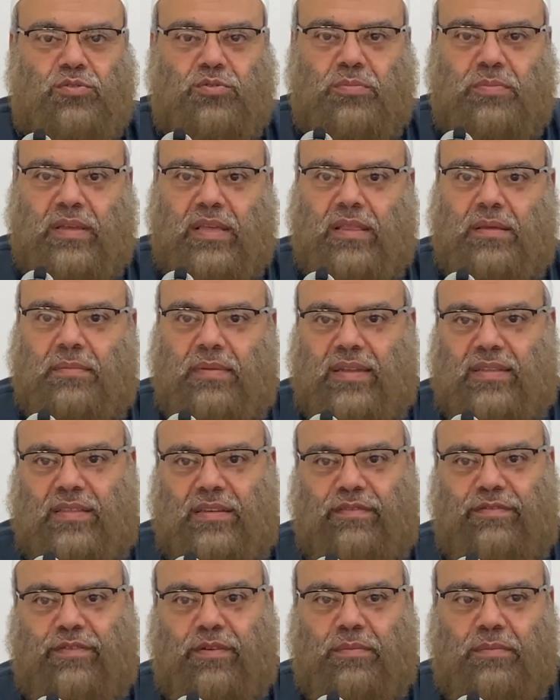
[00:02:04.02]
to make the
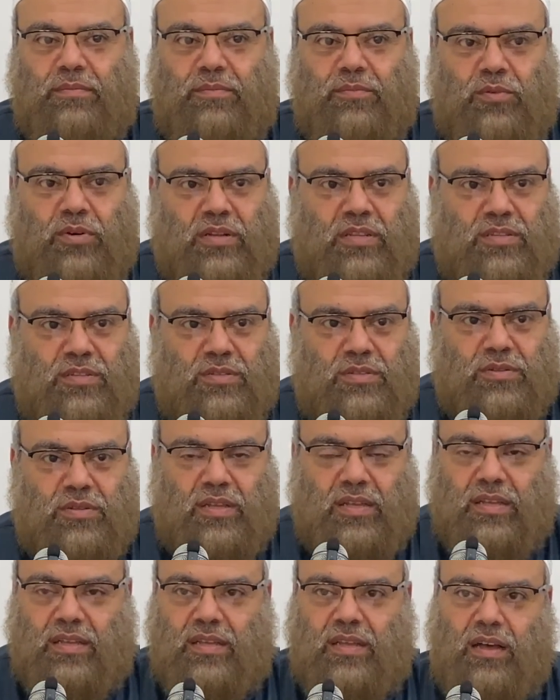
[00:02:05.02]
matter from what is
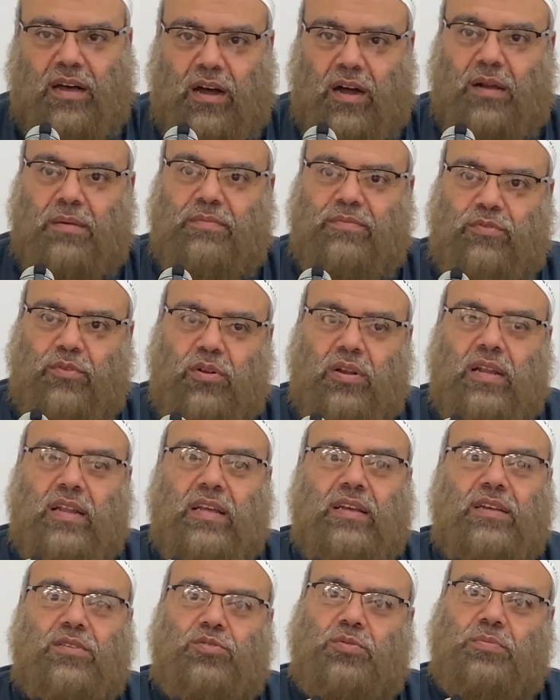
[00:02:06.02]
harmful
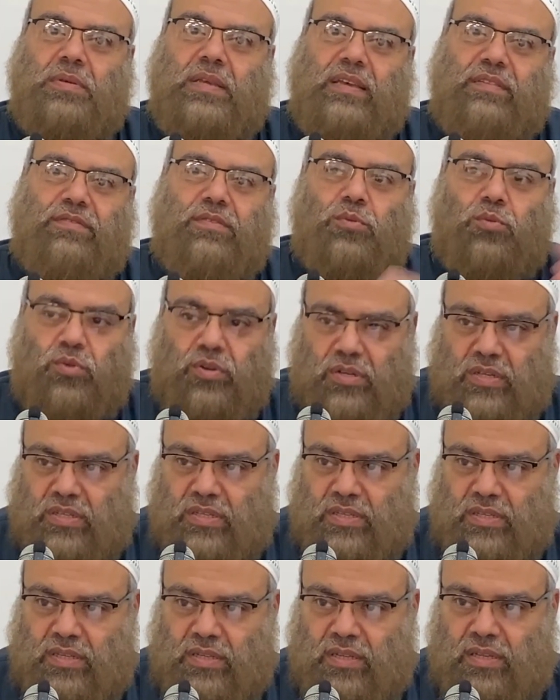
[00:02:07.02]
to be even
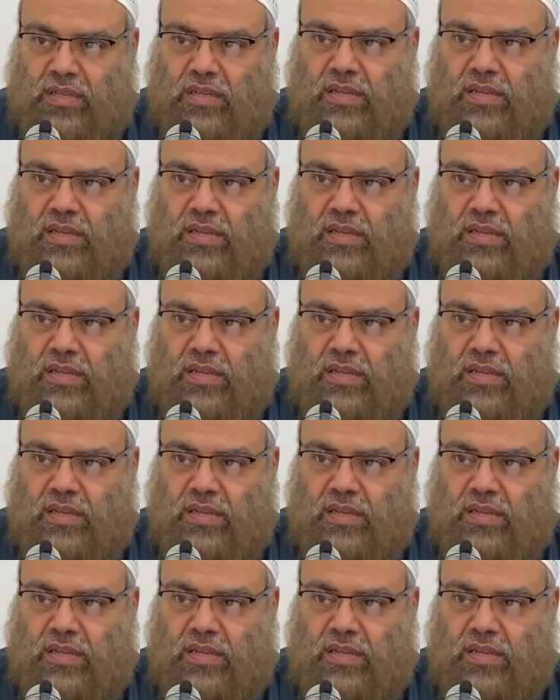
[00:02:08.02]
worse.